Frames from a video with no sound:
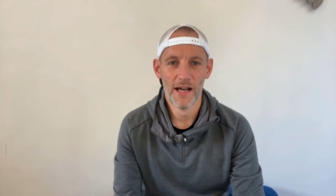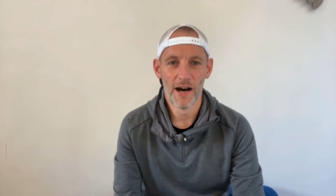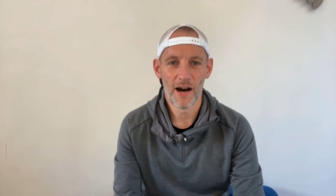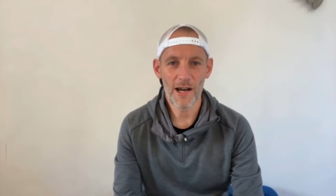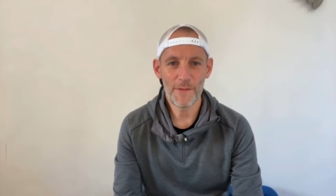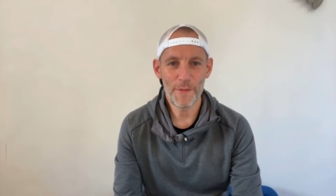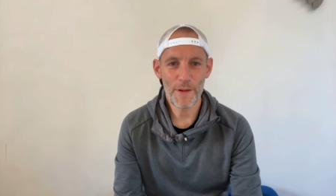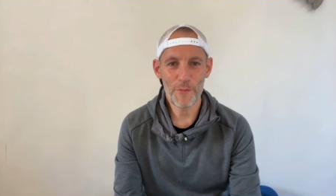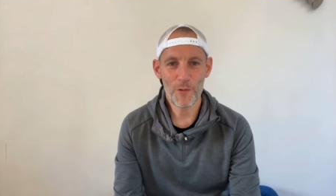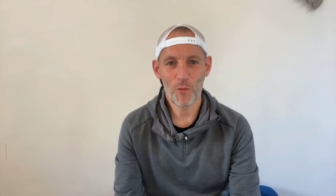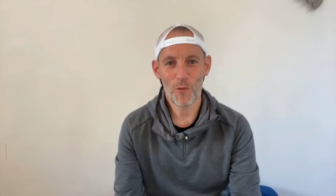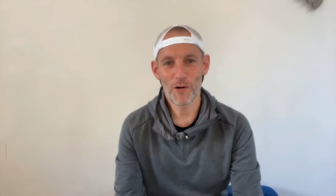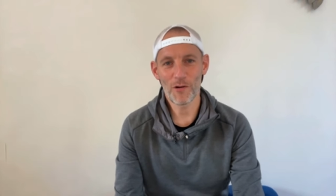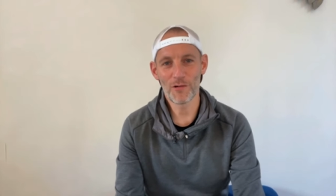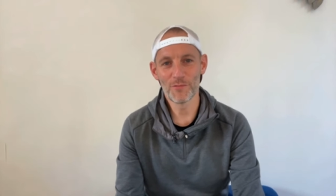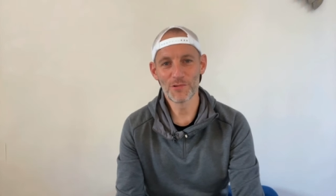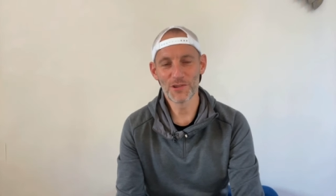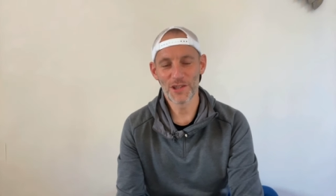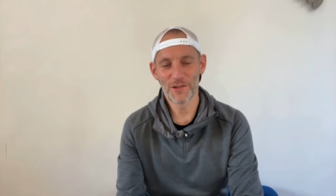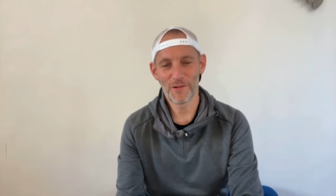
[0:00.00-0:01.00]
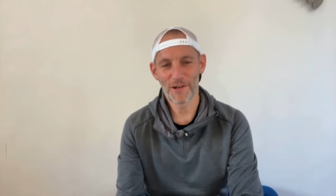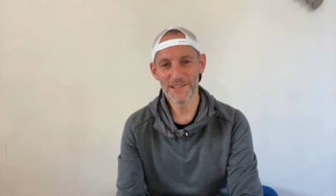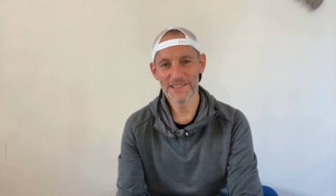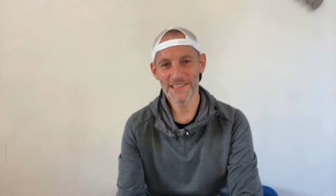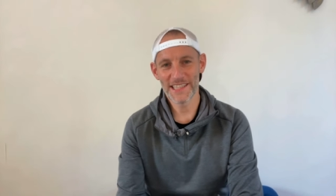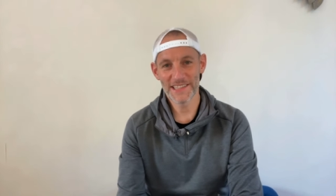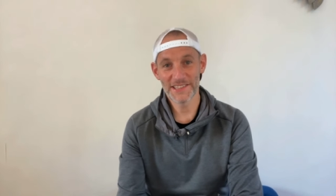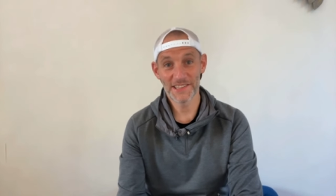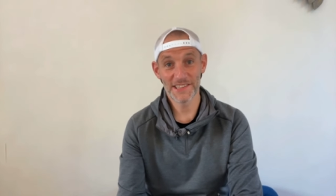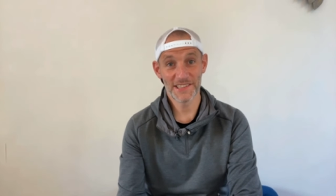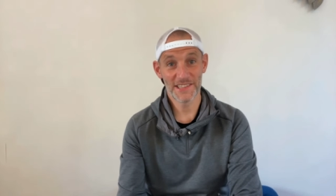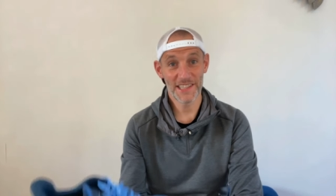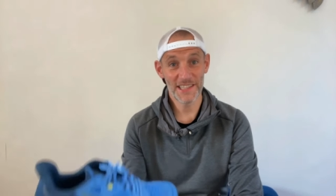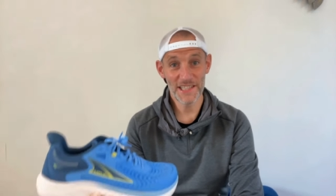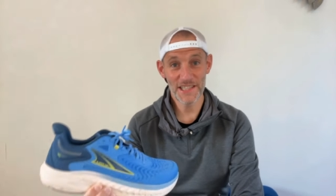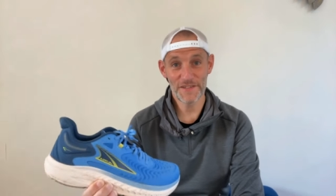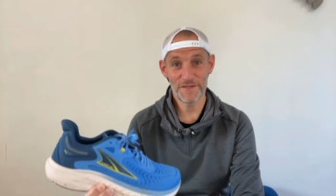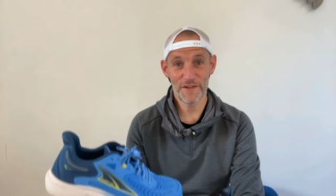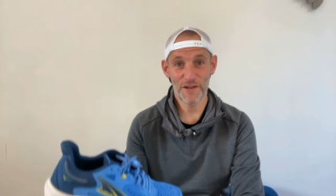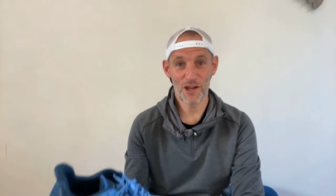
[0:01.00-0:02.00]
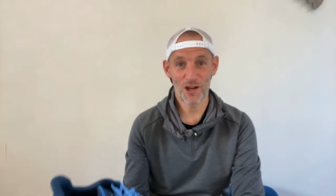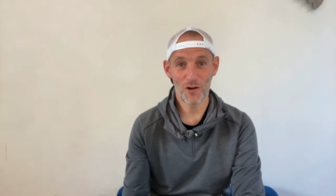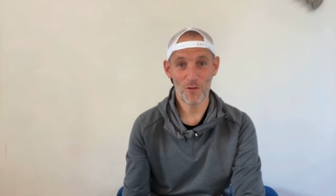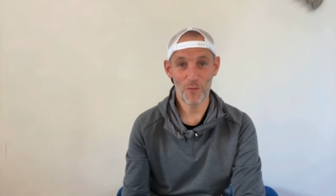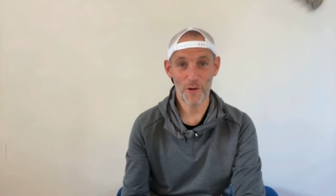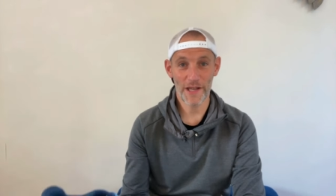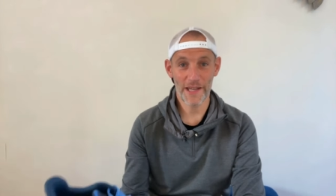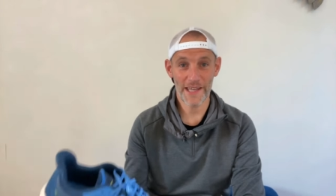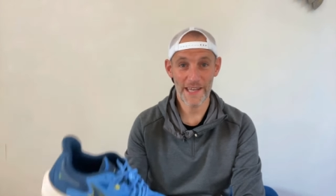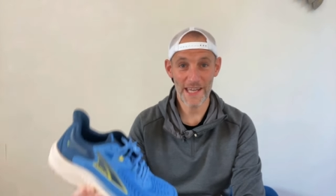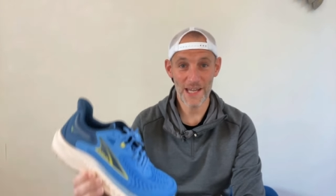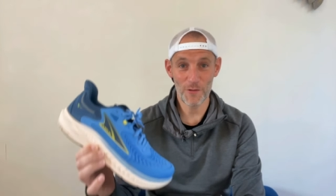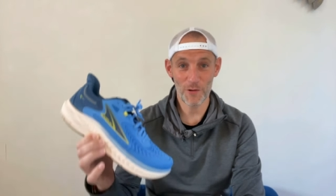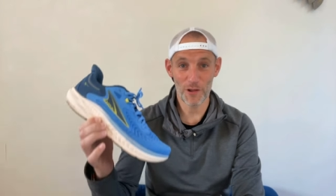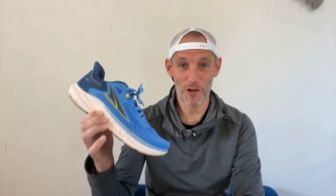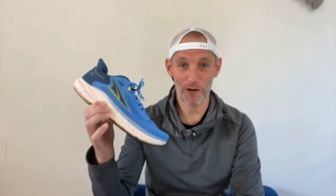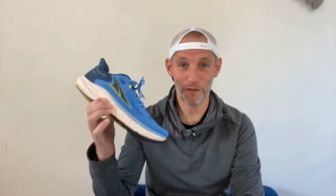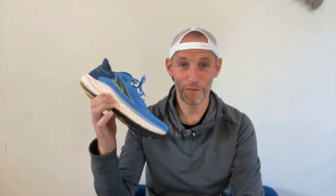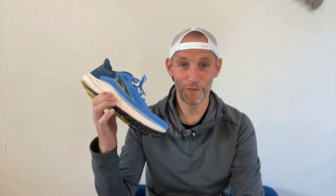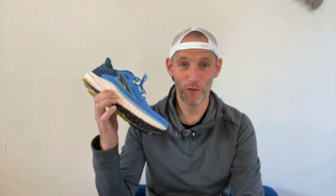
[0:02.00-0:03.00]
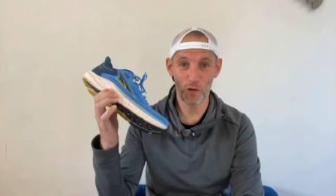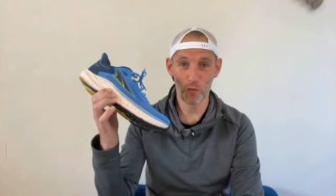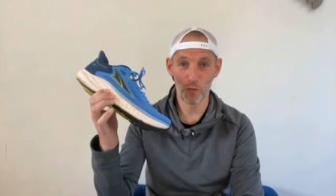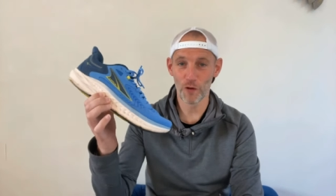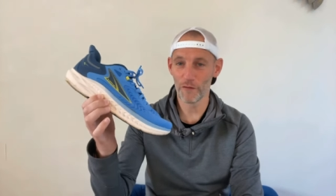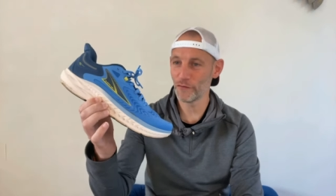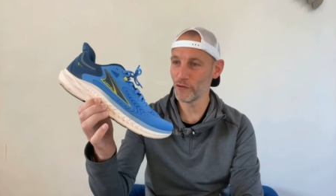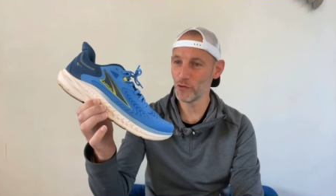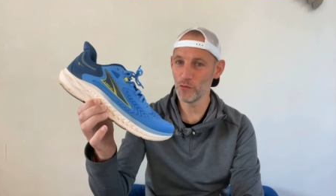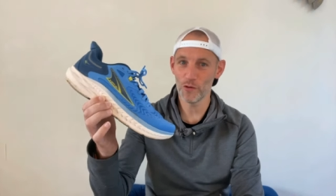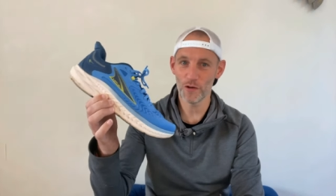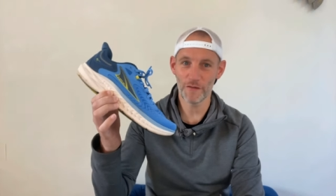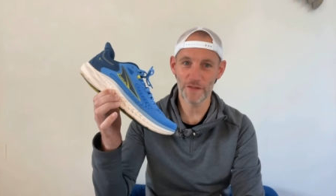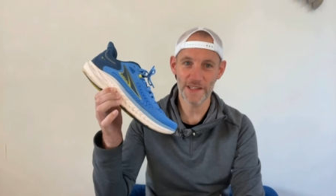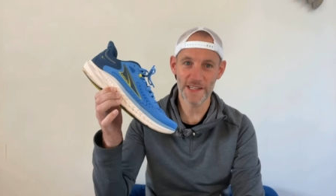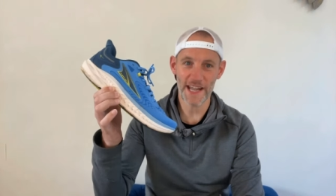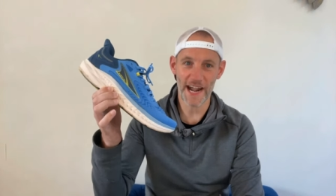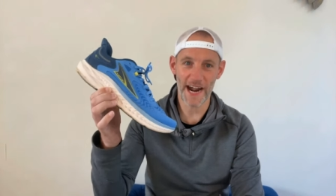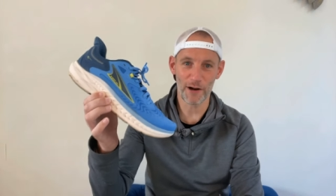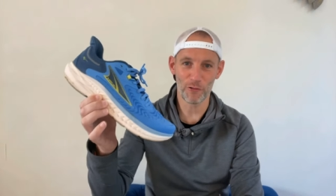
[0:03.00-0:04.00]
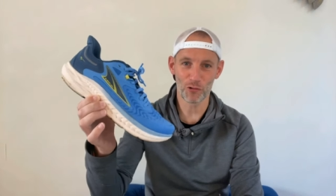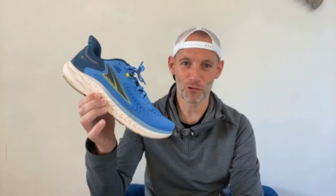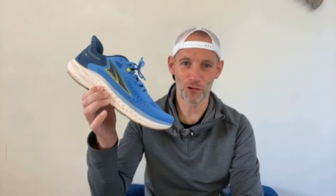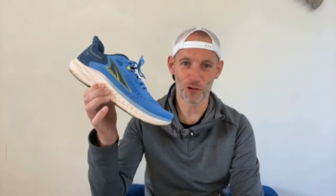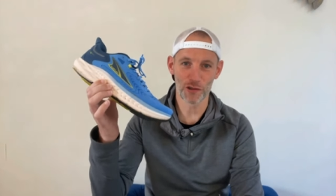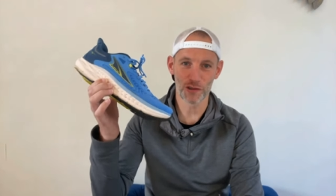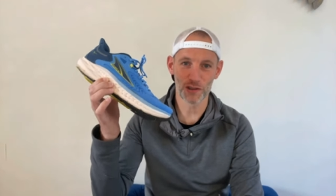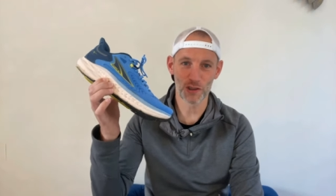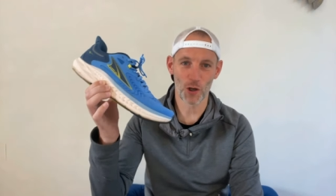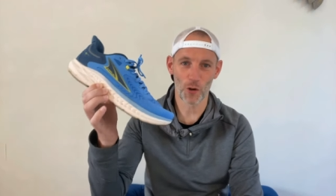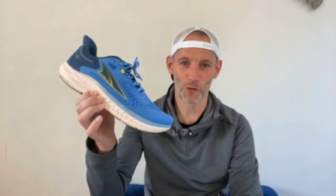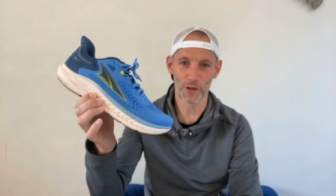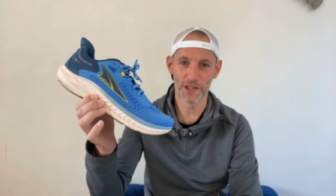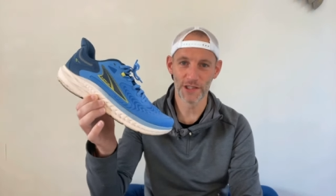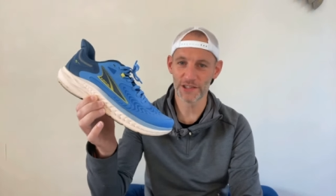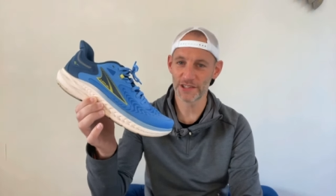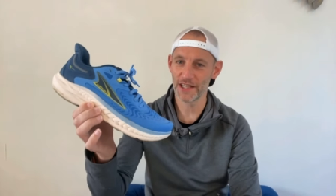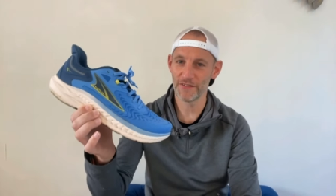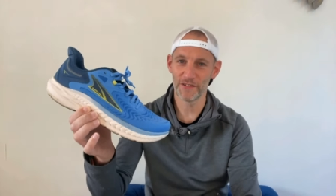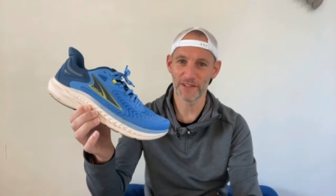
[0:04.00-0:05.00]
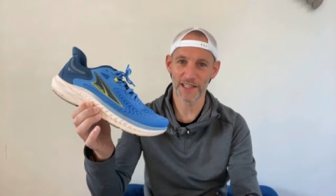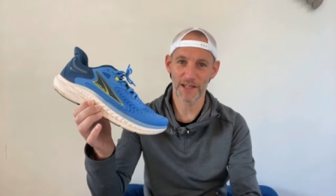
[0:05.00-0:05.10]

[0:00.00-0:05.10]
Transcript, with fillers: Hi people, welcome to the Run Testers, and in this video we're here with our full review of the Altra Torin 7.